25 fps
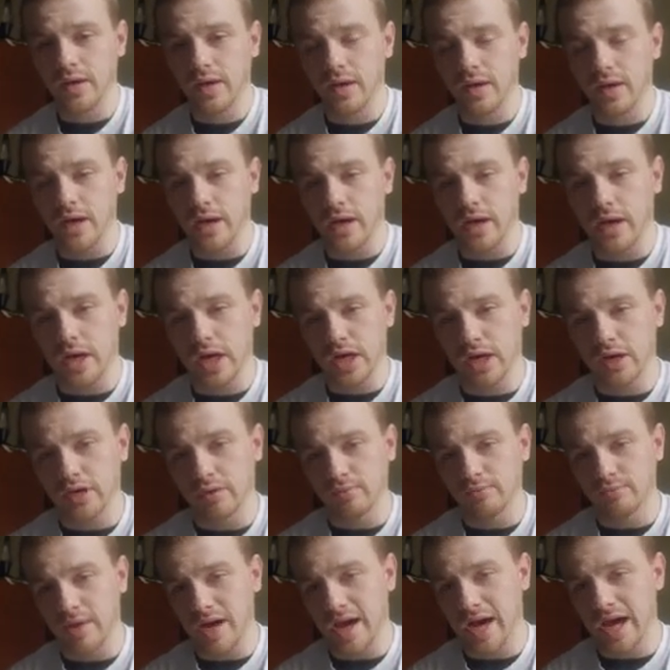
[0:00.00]

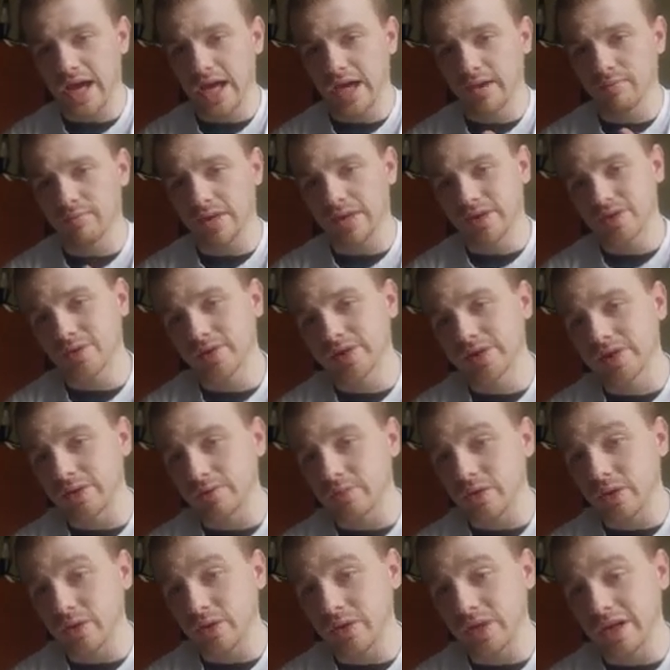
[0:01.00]
my mental
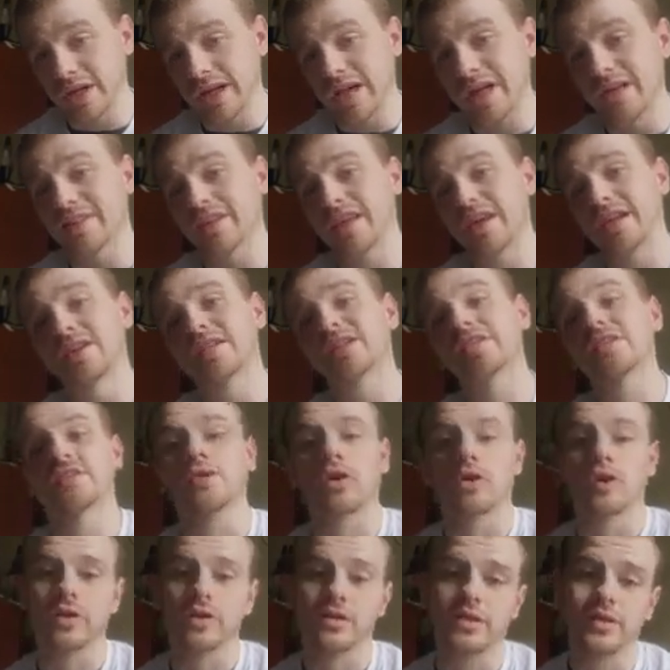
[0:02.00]
stability, and then it
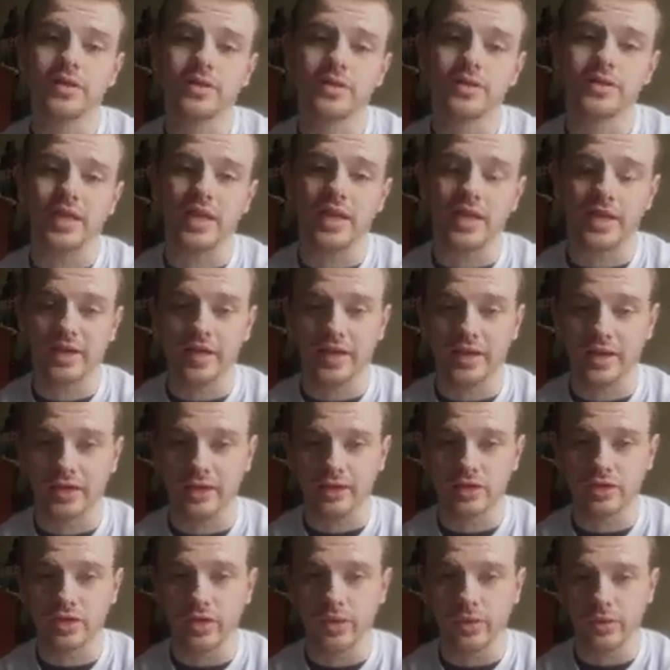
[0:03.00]
started
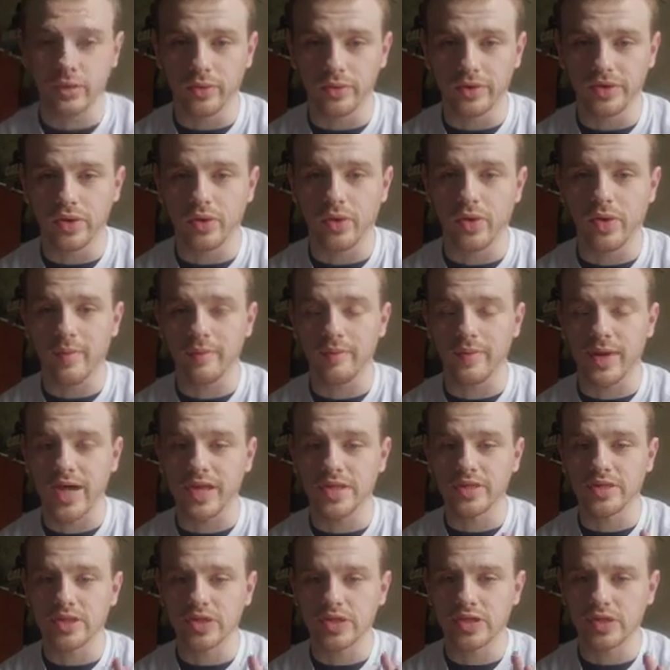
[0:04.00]
taking tolls on my
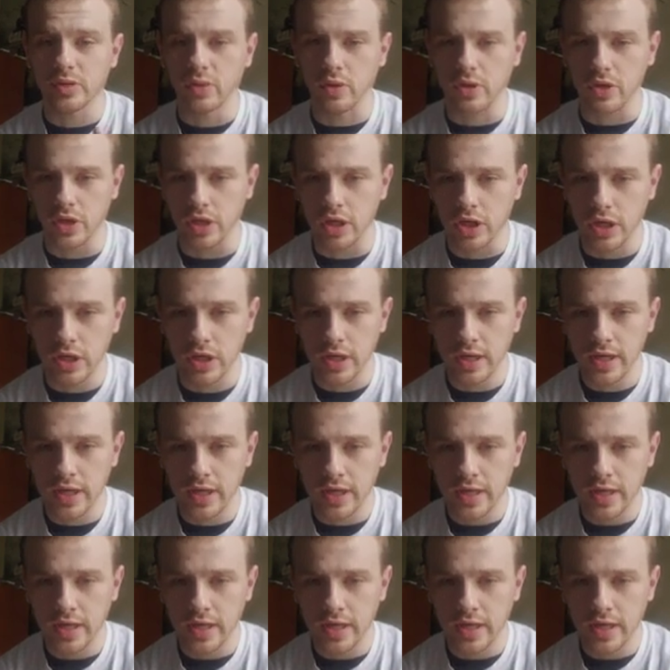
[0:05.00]
disorder.